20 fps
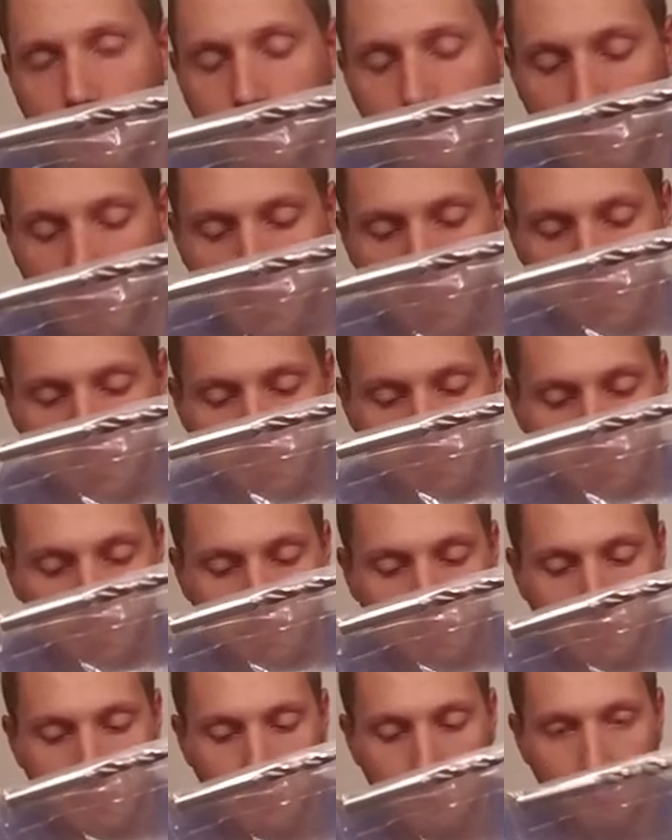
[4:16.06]

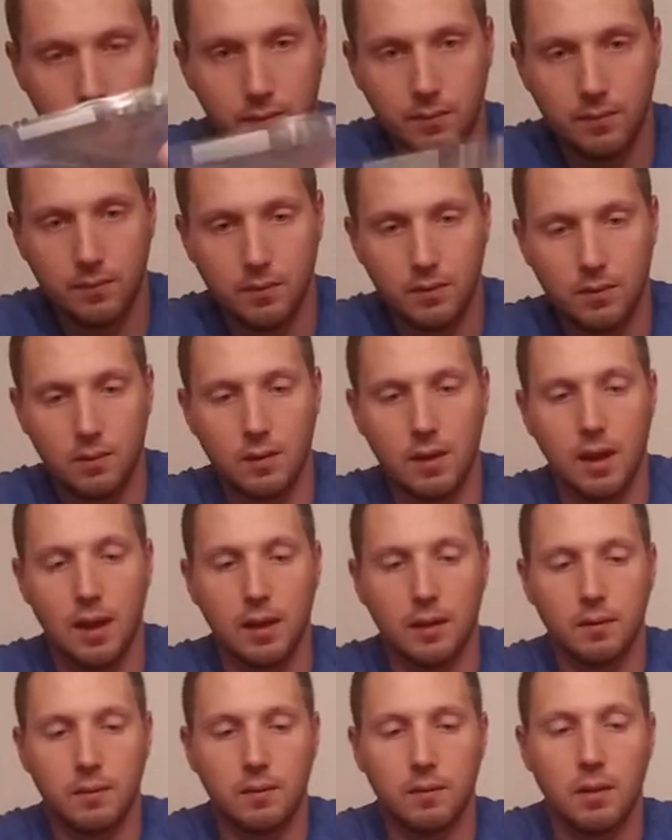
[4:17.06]

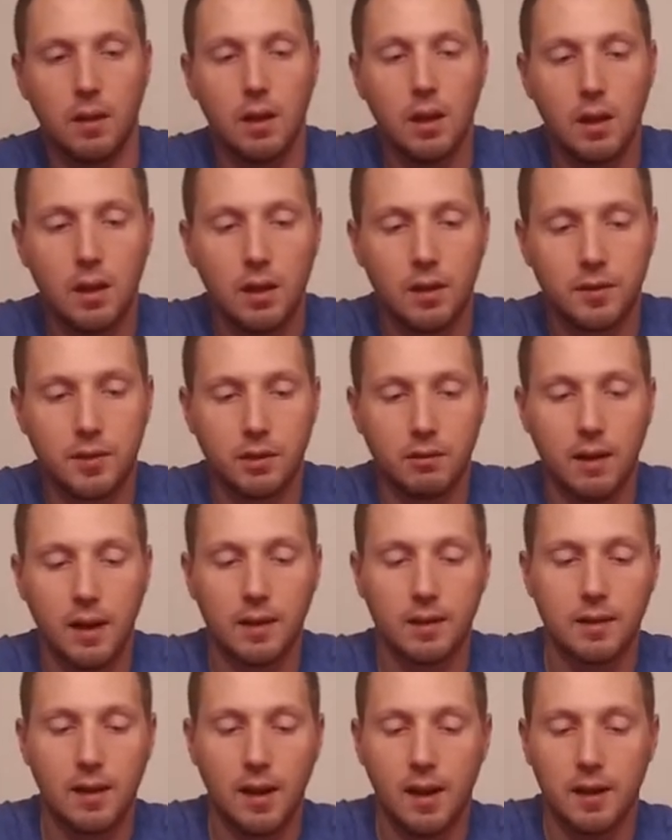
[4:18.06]
that is the
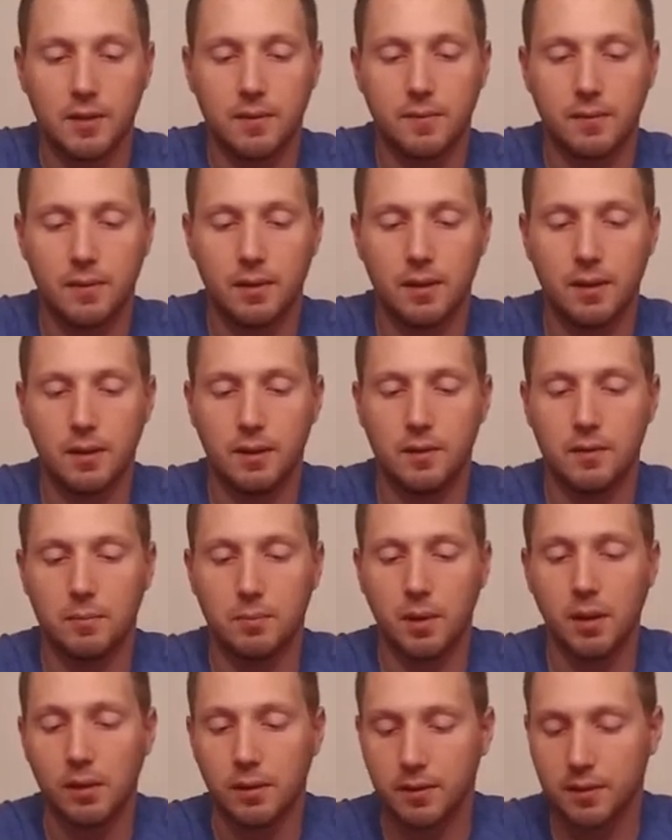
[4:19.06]
right size for these
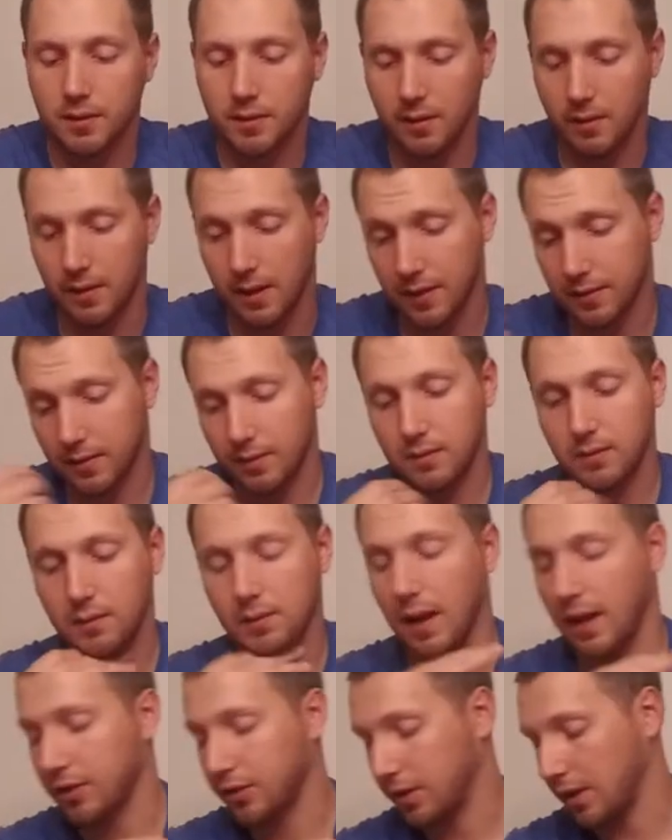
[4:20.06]
bolts, so that's
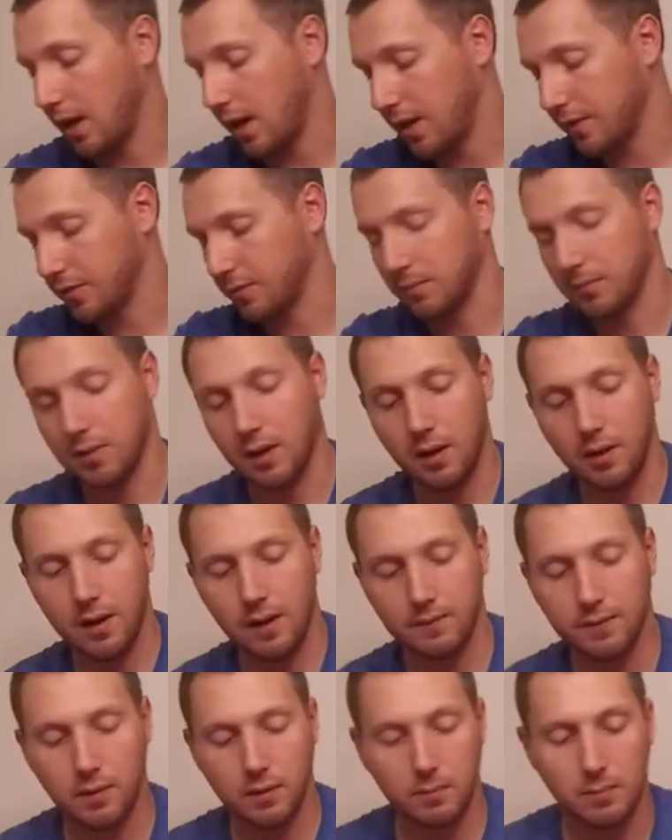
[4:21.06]
actually awesome. I don't
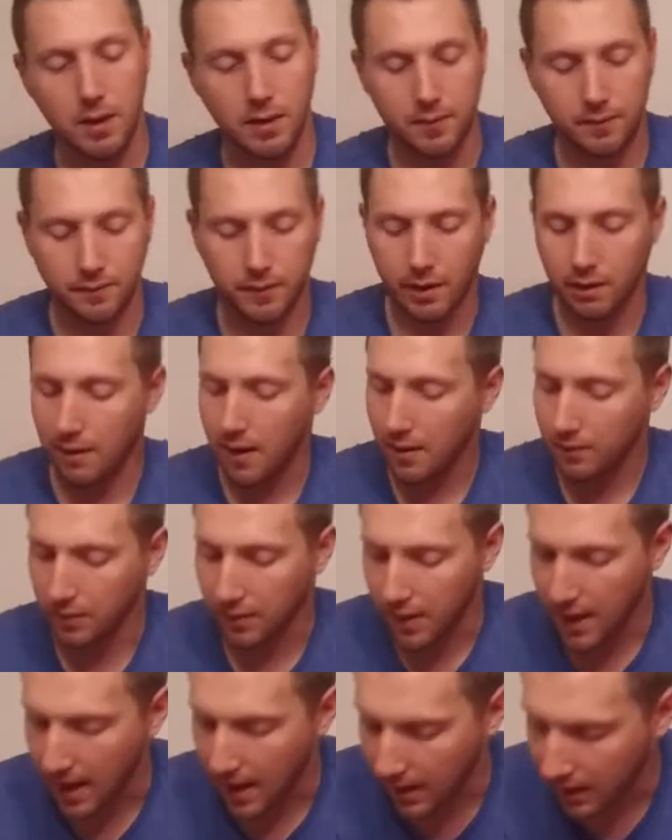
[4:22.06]
have to frig around with
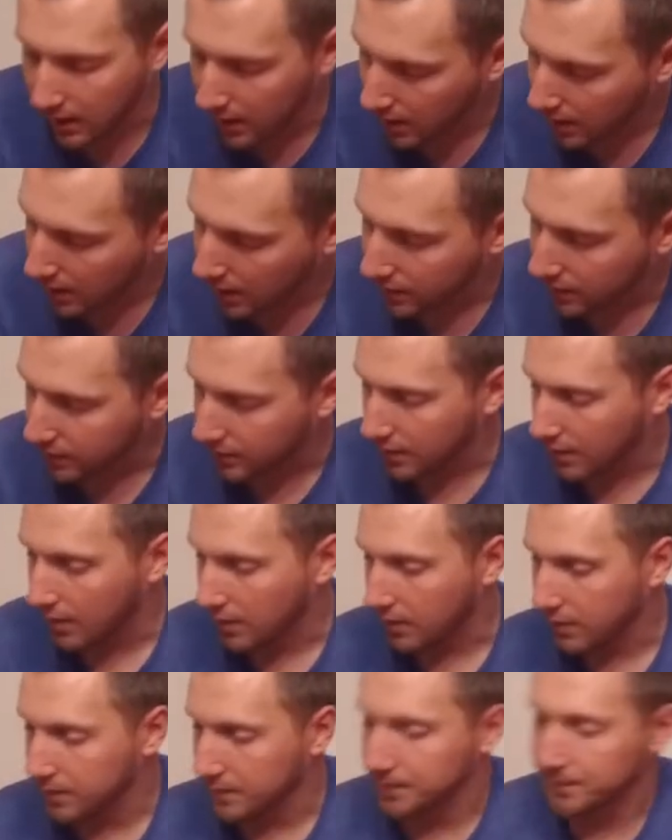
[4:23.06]
that.
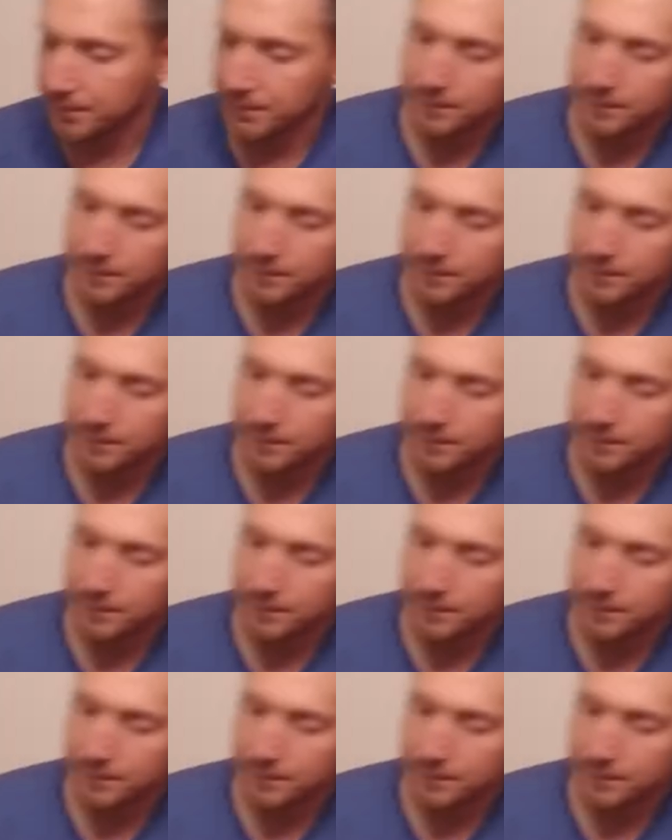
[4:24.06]
So